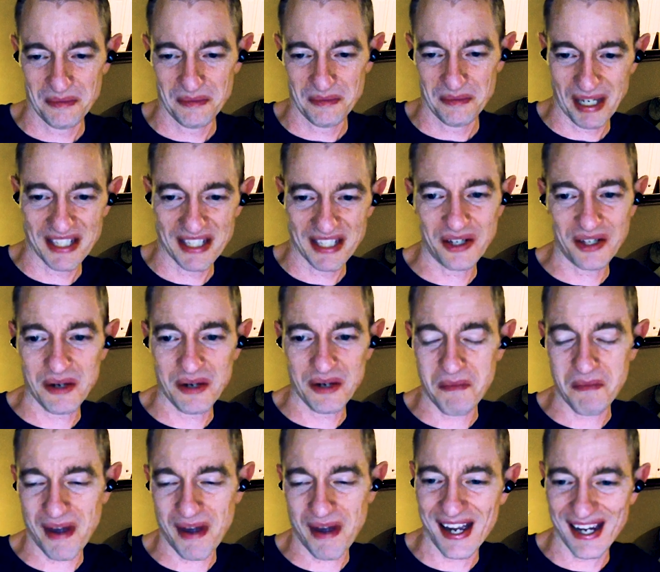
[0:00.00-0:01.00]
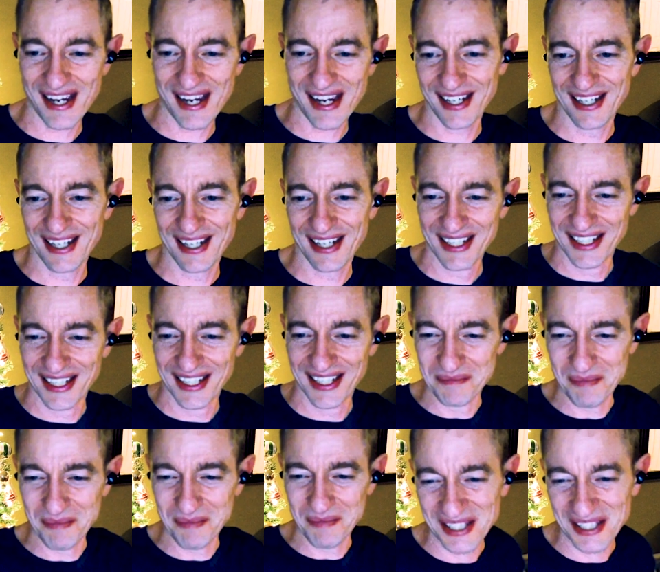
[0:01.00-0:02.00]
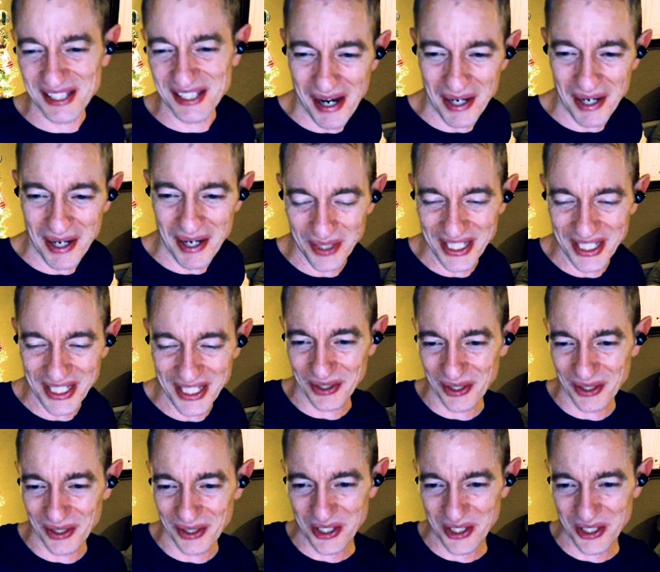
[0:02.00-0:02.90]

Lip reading: based on my research